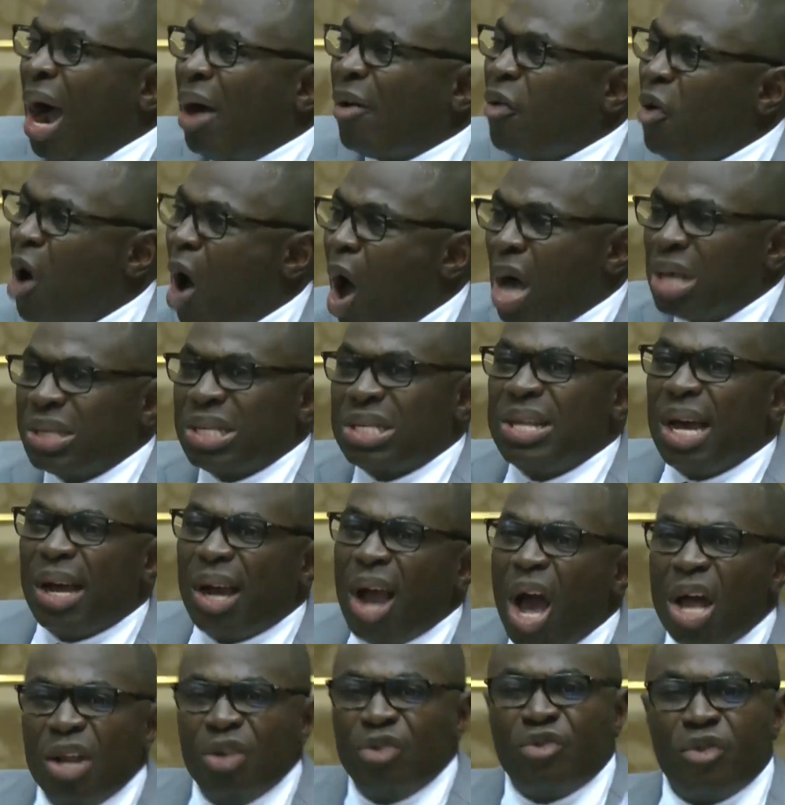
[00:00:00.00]
across the
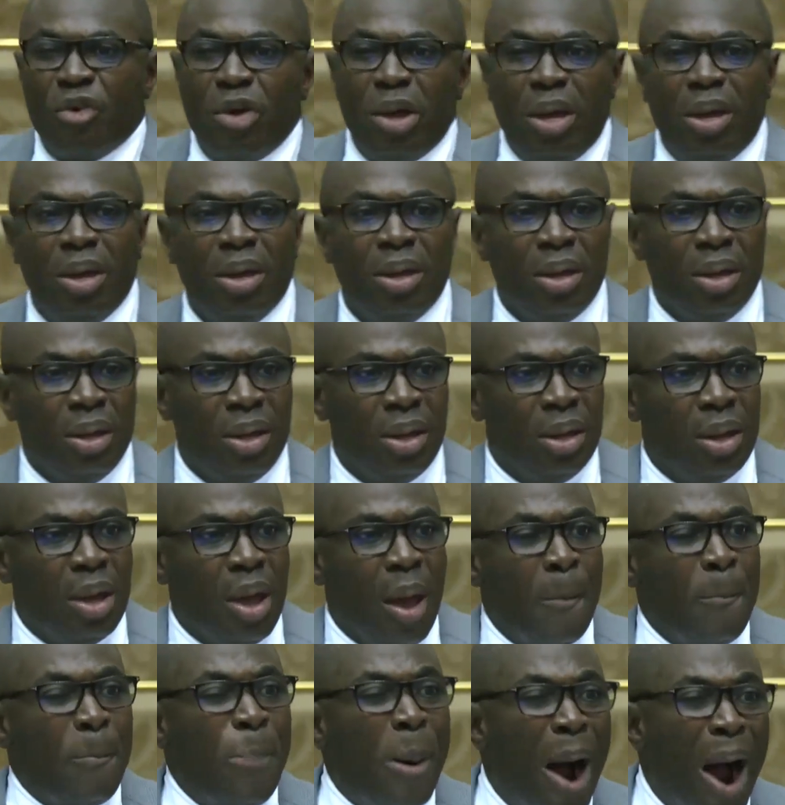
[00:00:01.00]
country.
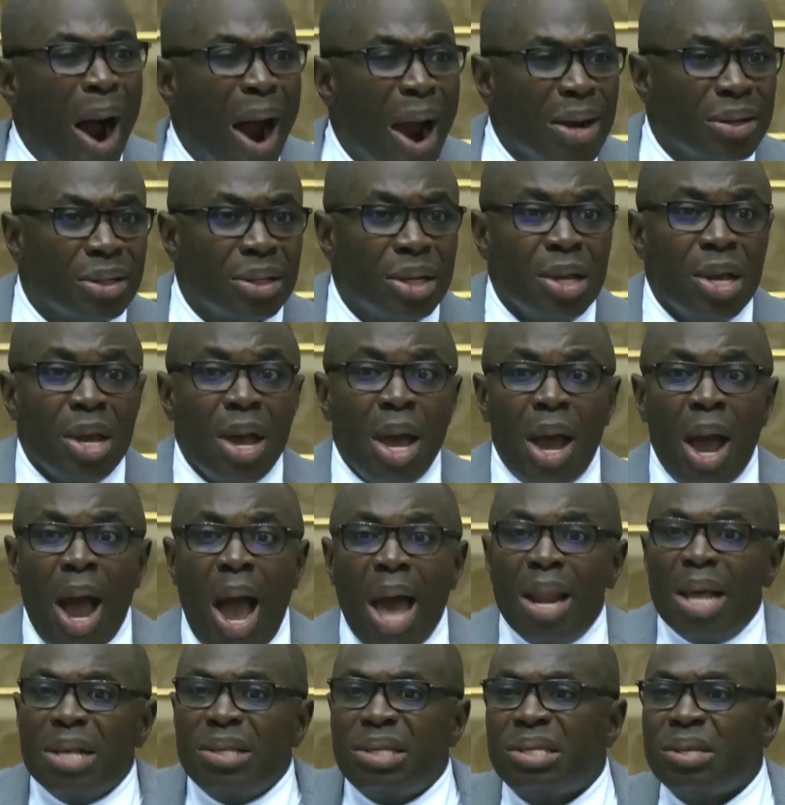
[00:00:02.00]
Part,
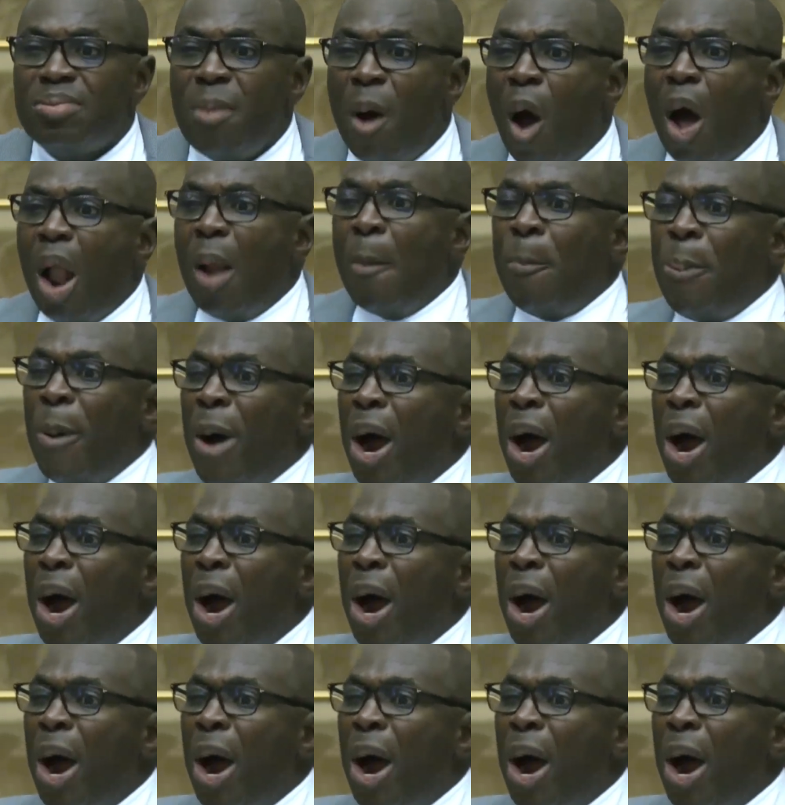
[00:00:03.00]
and a small